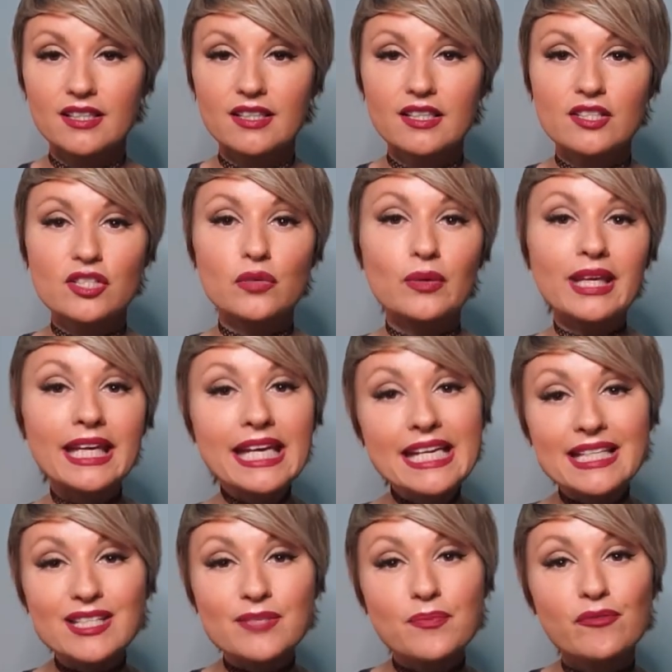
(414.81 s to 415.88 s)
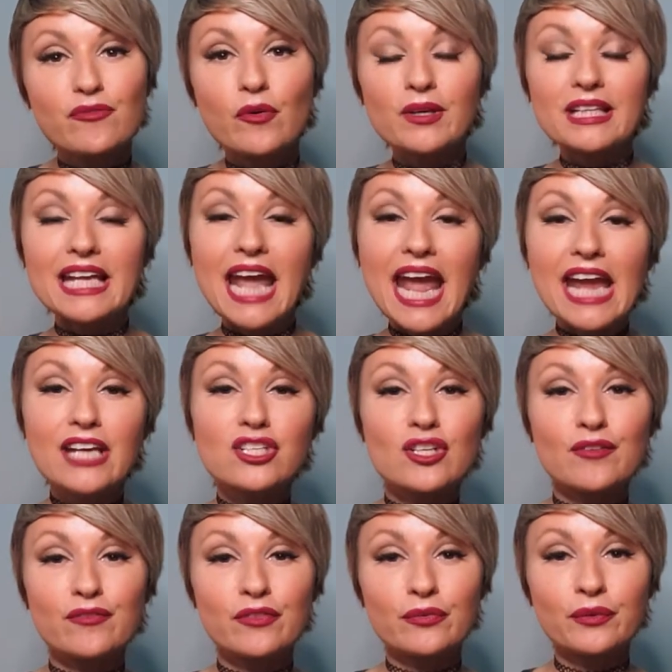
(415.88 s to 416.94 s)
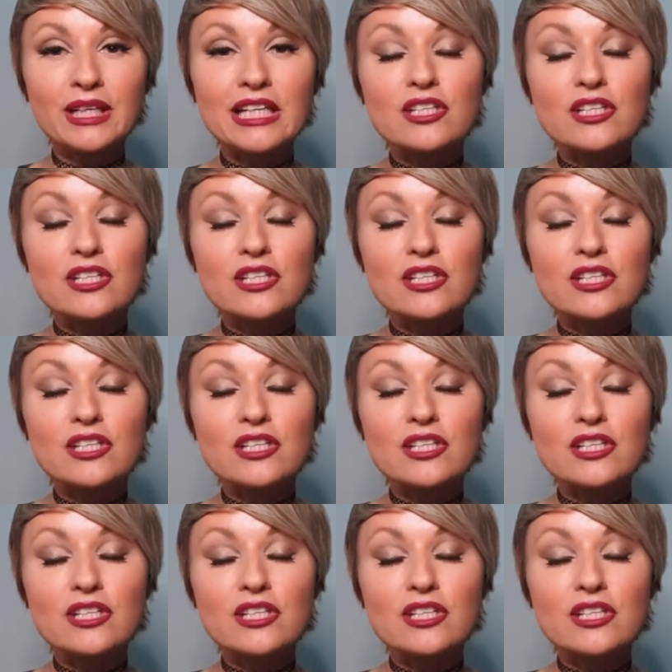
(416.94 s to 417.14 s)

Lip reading: So kids before the age of 3